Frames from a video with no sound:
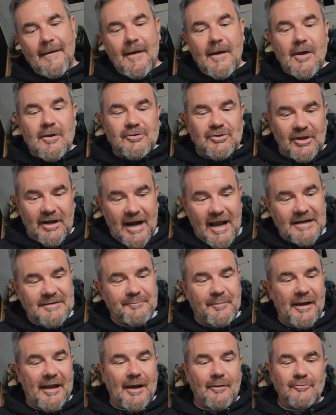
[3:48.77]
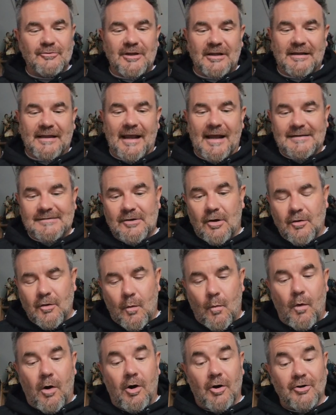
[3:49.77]
So the next big house that they had on
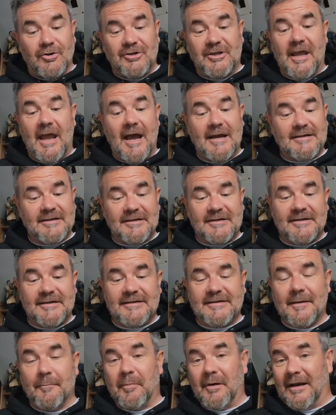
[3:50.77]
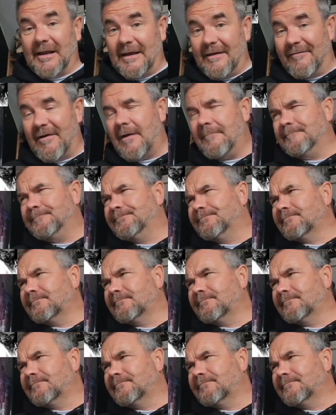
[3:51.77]
was The Exorcist The Believer.